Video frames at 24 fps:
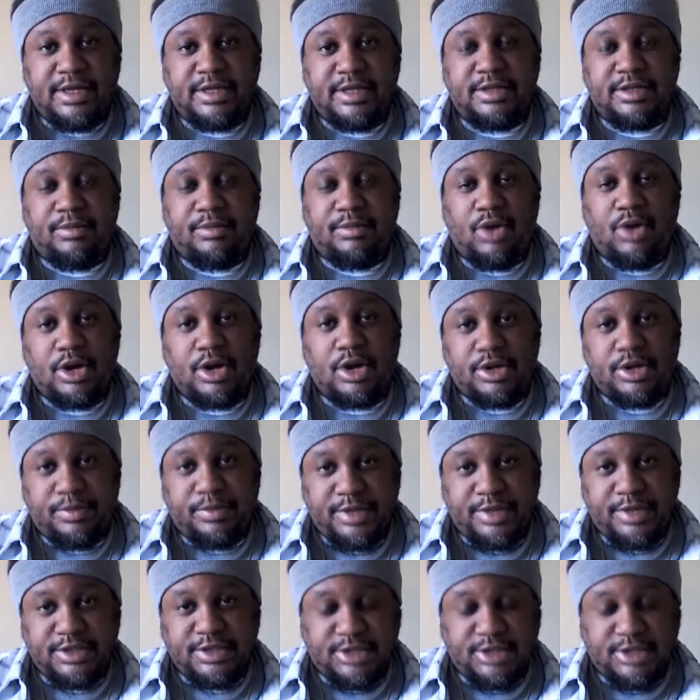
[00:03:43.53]
that the mark of the
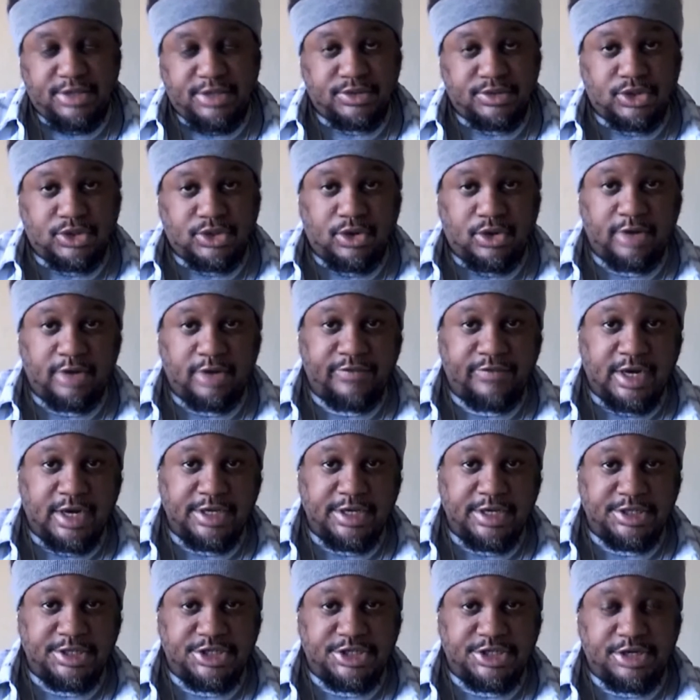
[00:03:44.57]
beast equals an
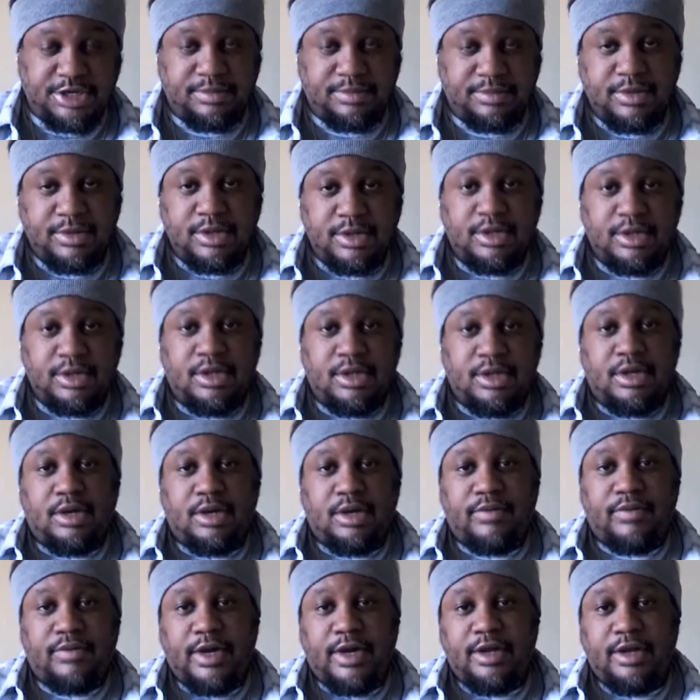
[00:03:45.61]
RFID chip,
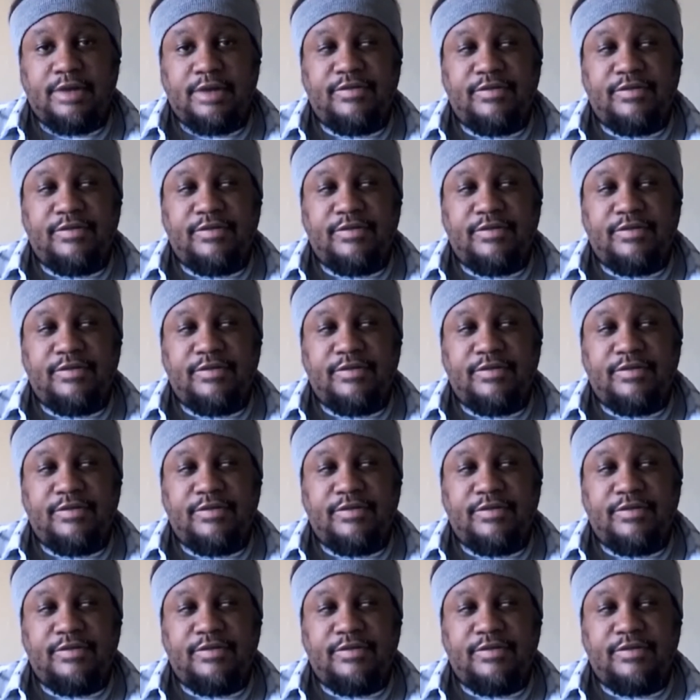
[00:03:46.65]
all right?